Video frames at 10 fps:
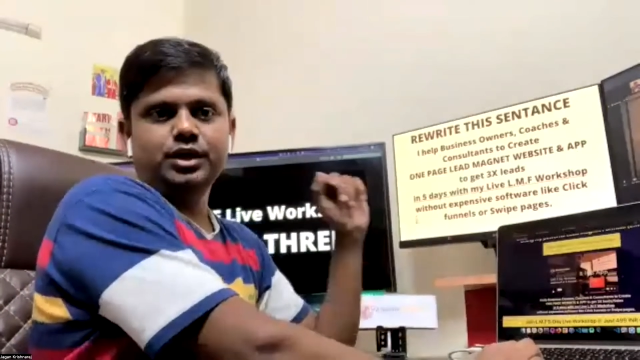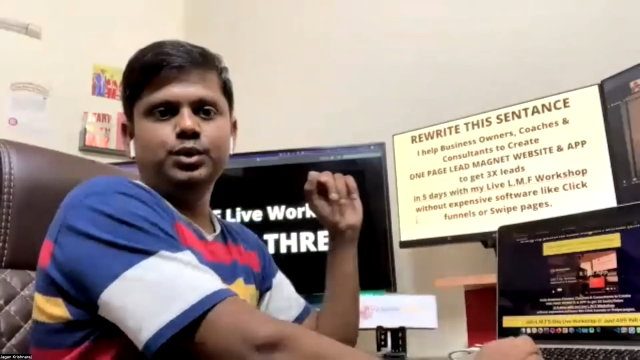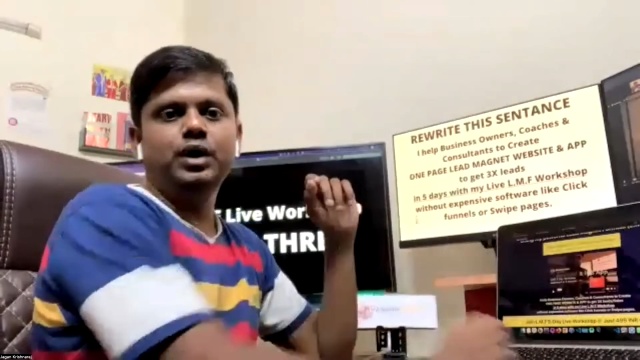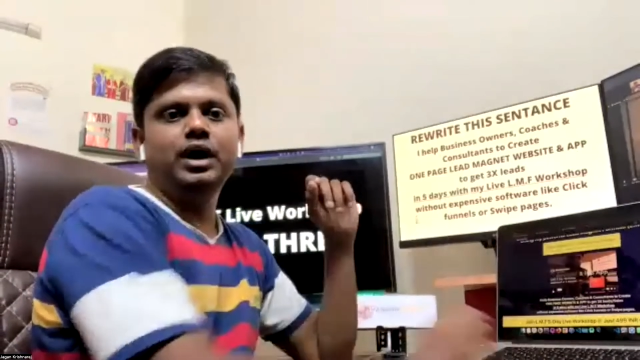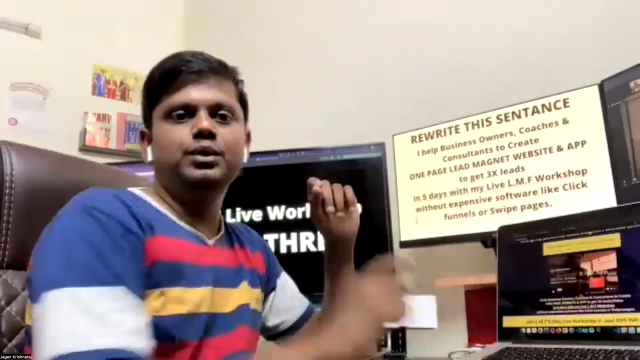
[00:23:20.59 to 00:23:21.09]

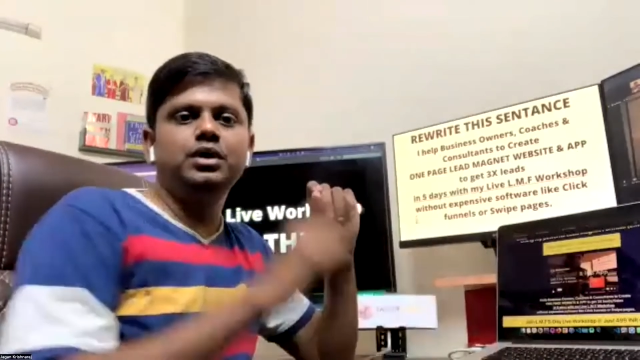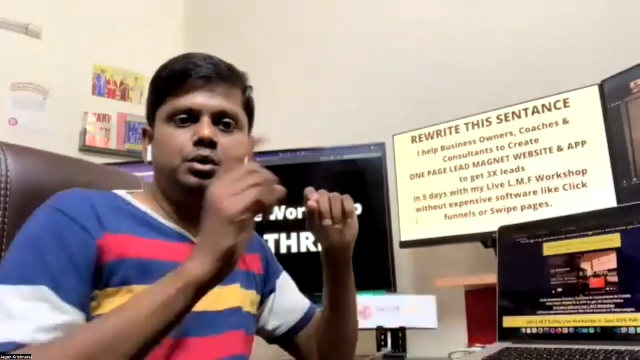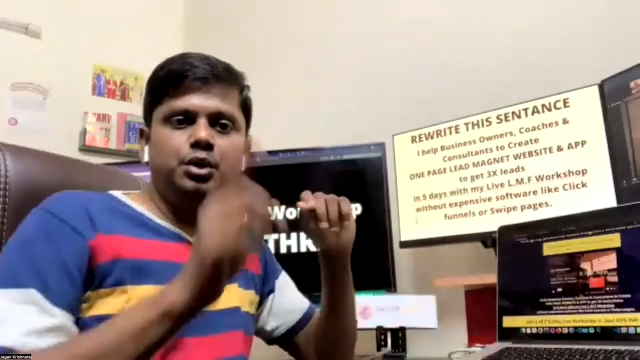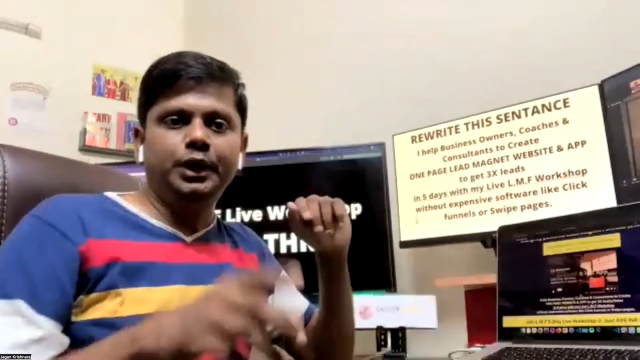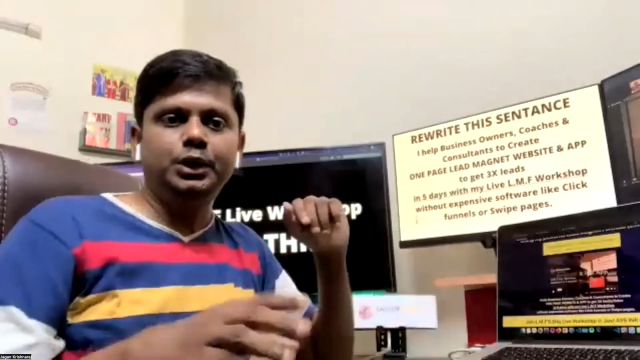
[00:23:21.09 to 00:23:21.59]
You are
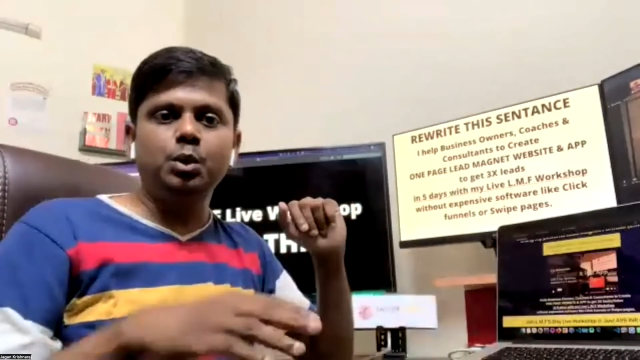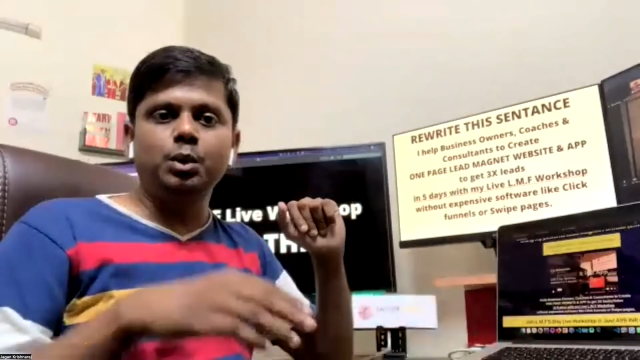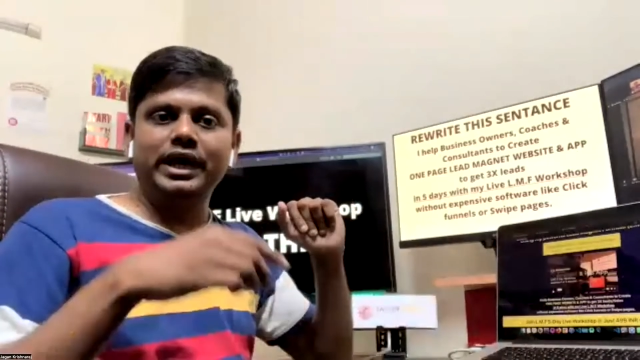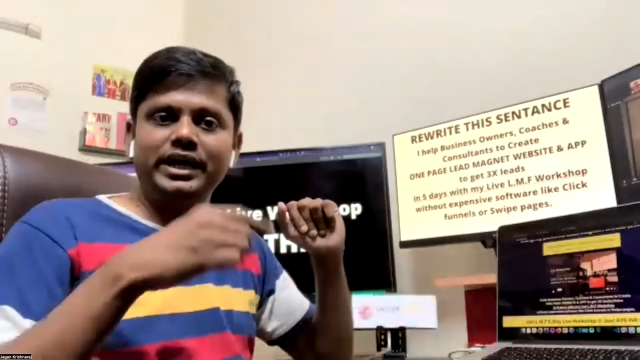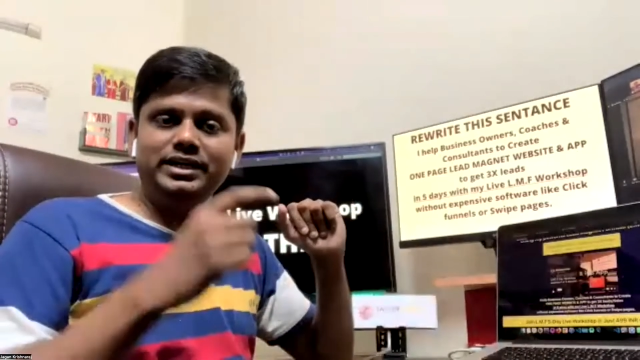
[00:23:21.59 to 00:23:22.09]
going to
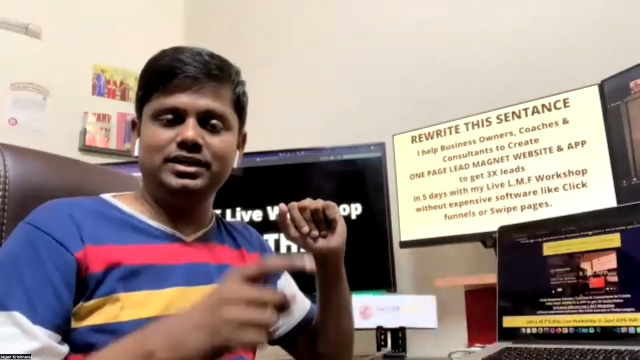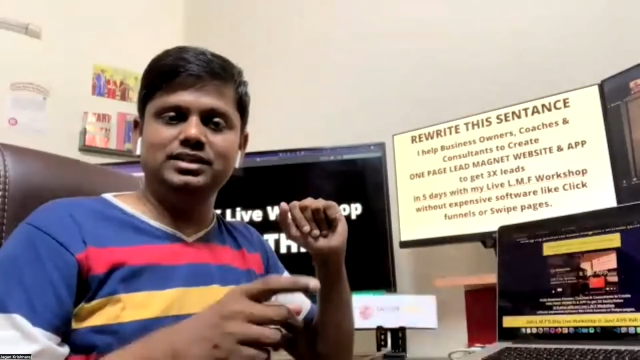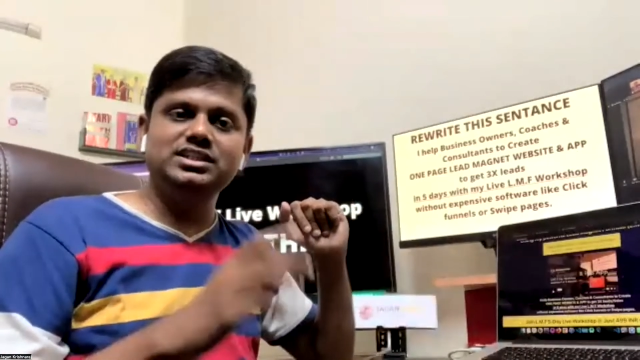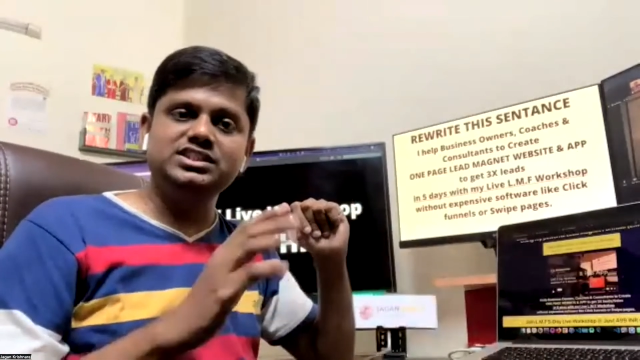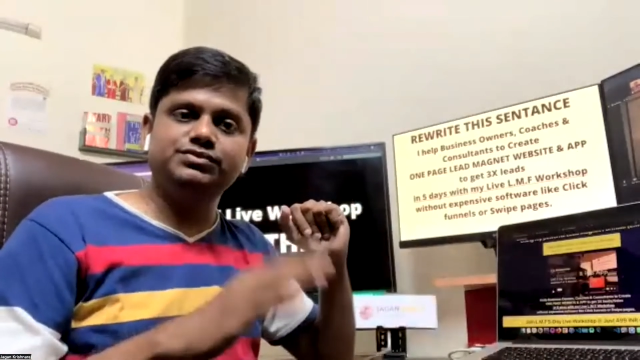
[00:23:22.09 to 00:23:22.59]
write
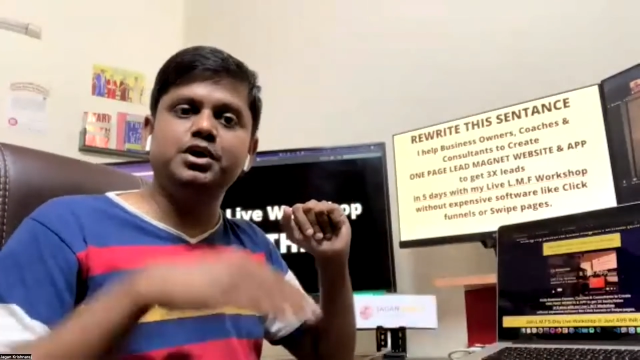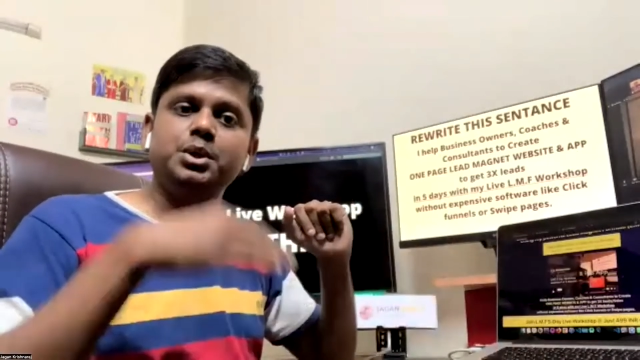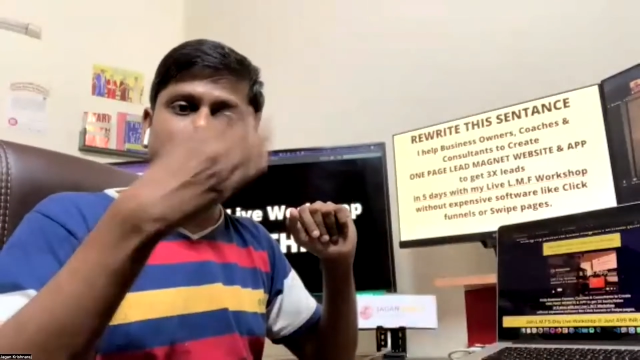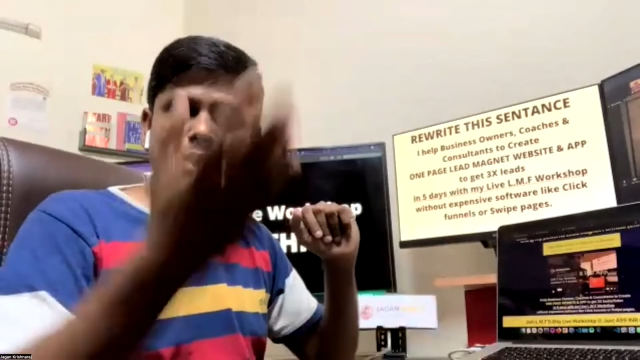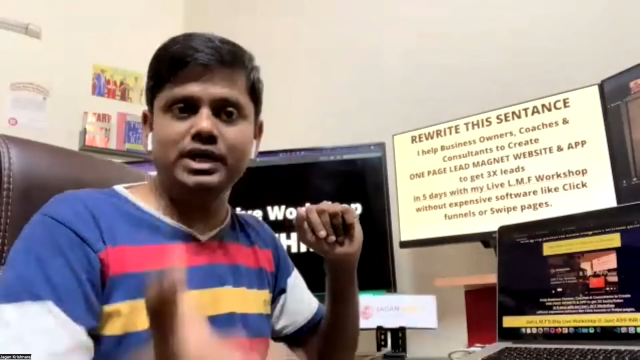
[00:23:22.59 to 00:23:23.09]
this for
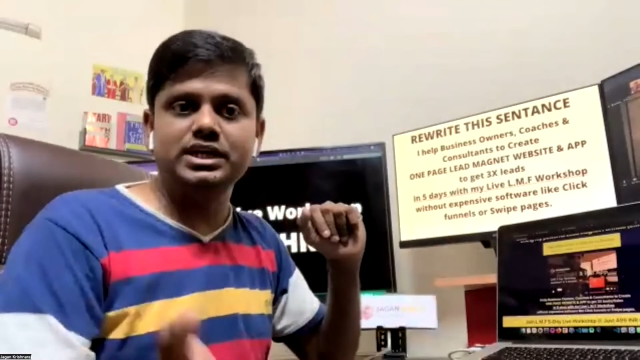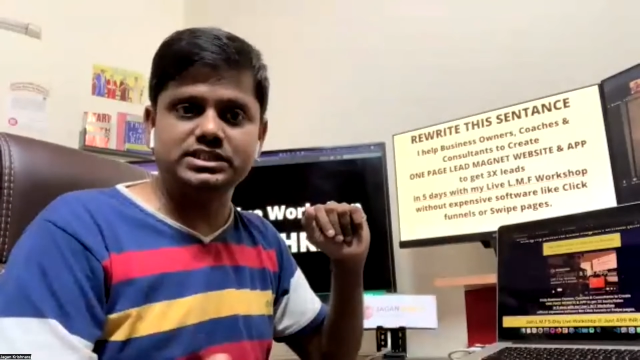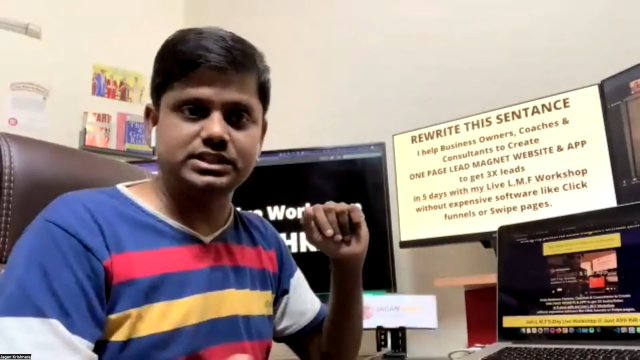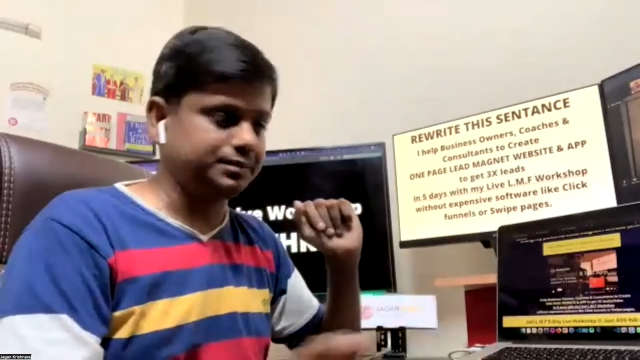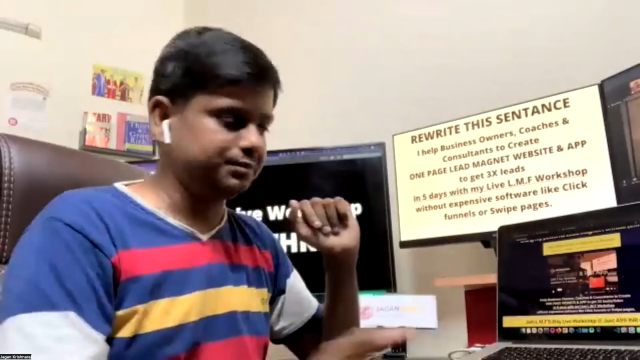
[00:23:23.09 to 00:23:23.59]
your
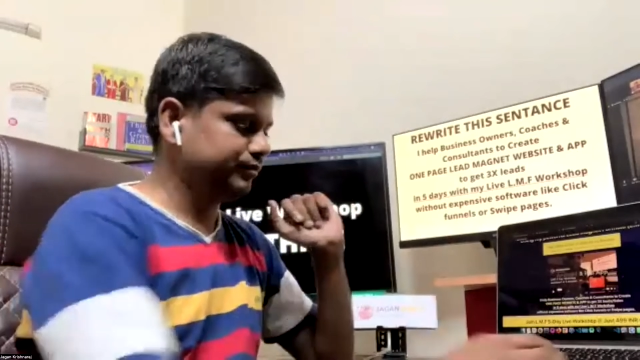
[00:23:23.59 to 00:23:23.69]
industry,